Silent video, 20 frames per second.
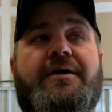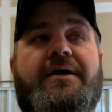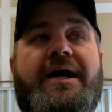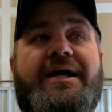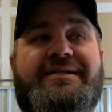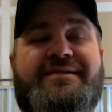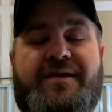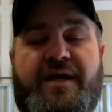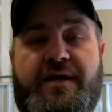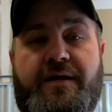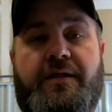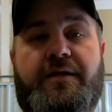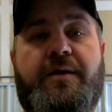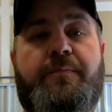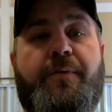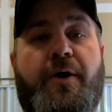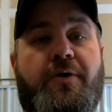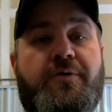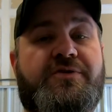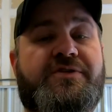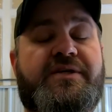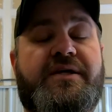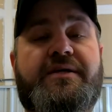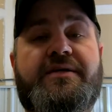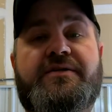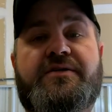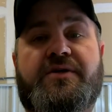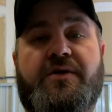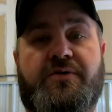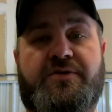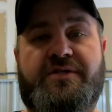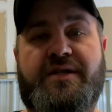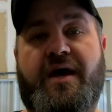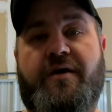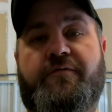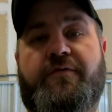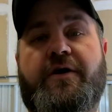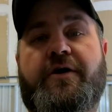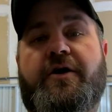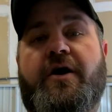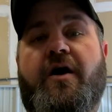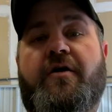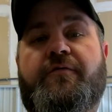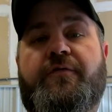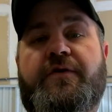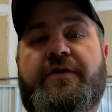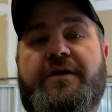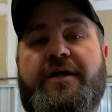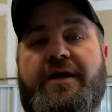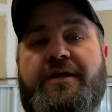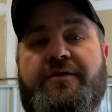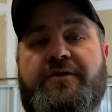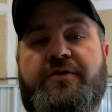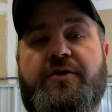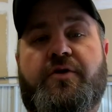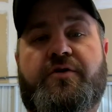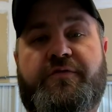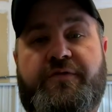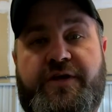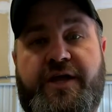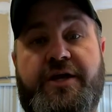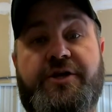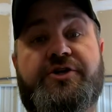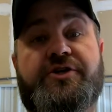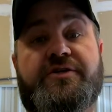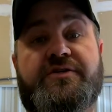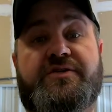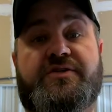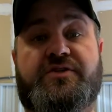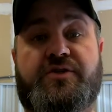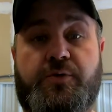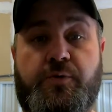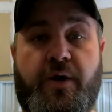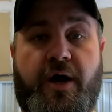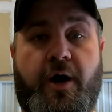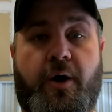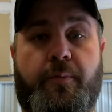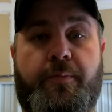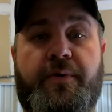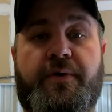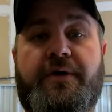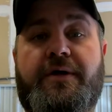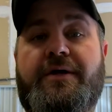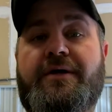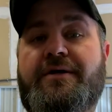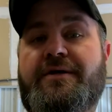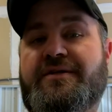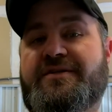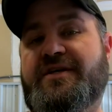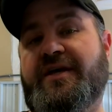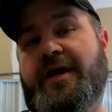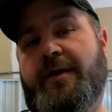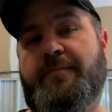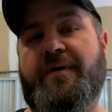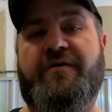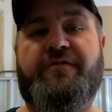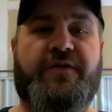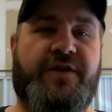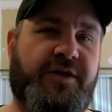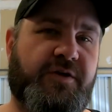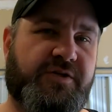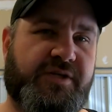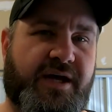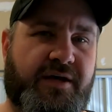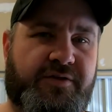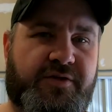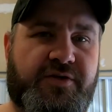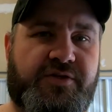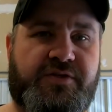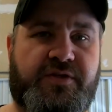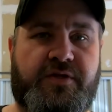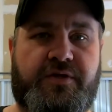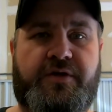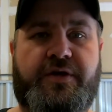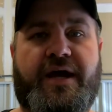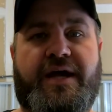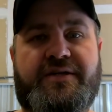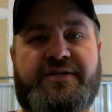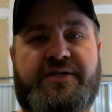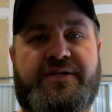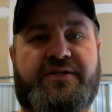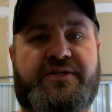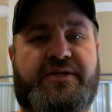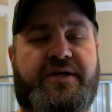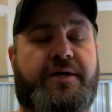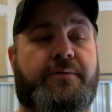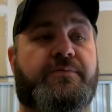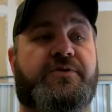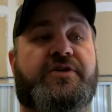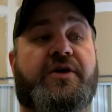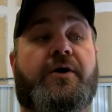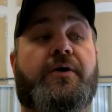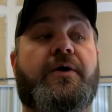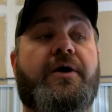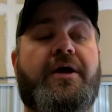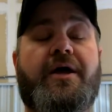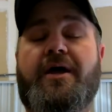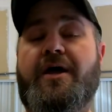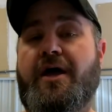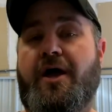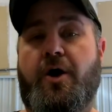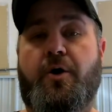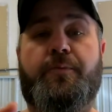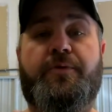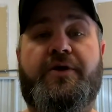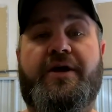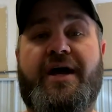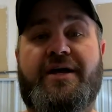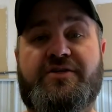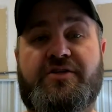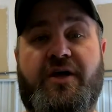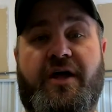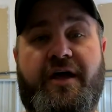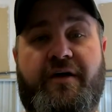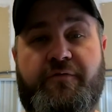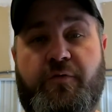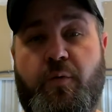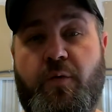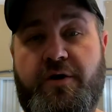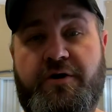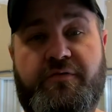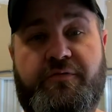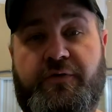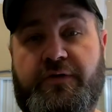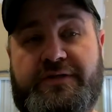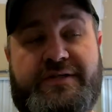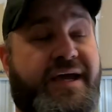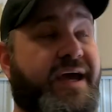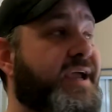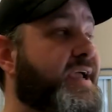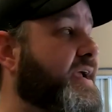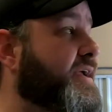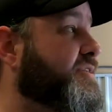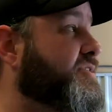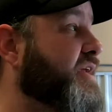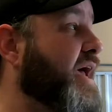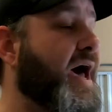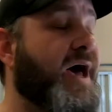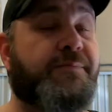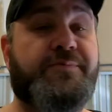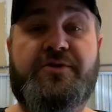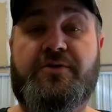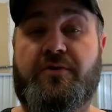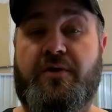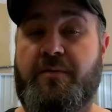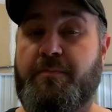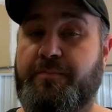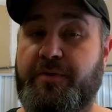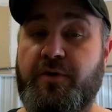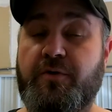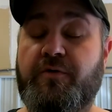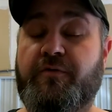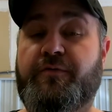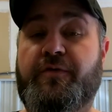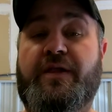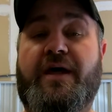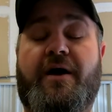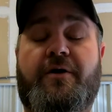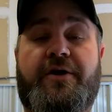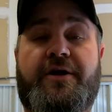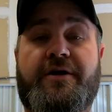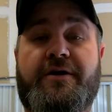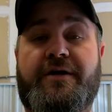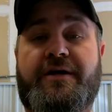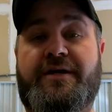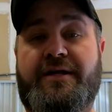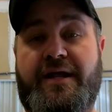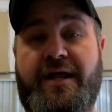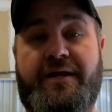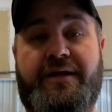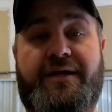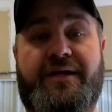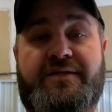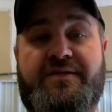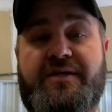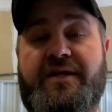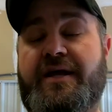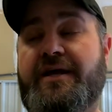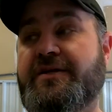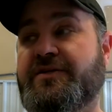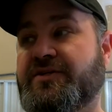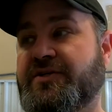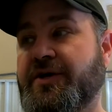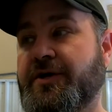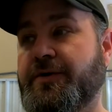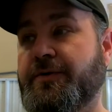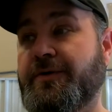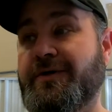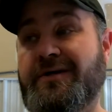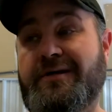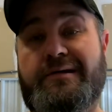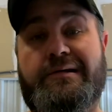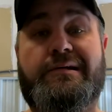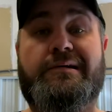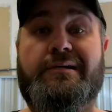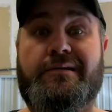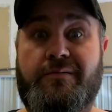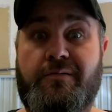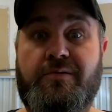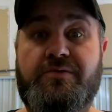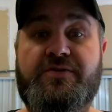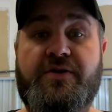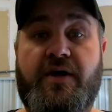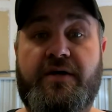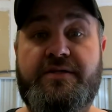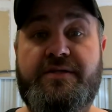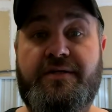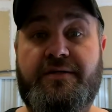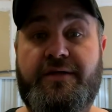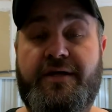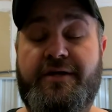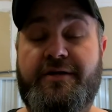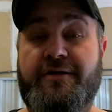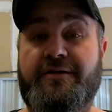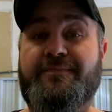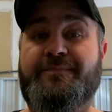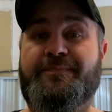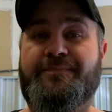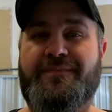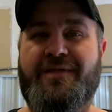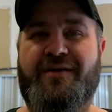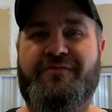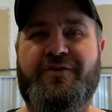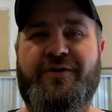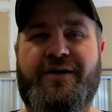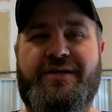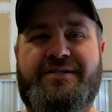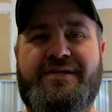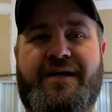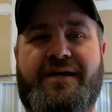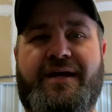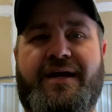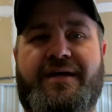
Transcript: a daily posting, so it's not very often, and the notifications do help to get my videos out there so that you guys can see them. So I hope you guys all have a wonderful day. It's absolutely beautiful out here in Connecticut today, so we'll talk to you later. Have a great day,